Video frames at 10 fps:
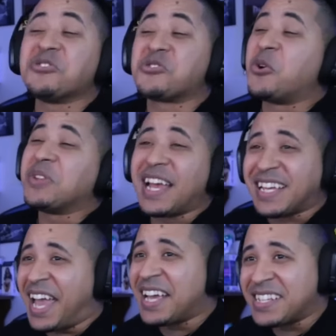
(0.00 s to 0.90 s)
They just don't
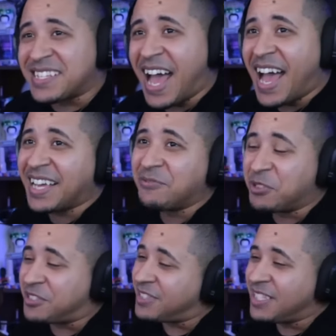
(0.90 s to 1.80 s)
like
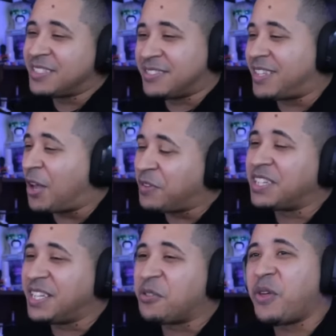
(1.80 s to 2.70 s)
KSI, which is
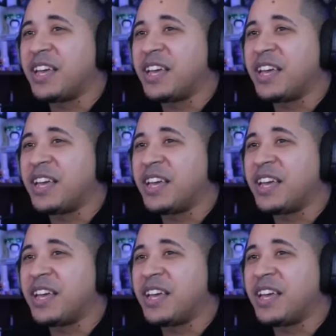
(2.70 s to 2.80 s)
definitely a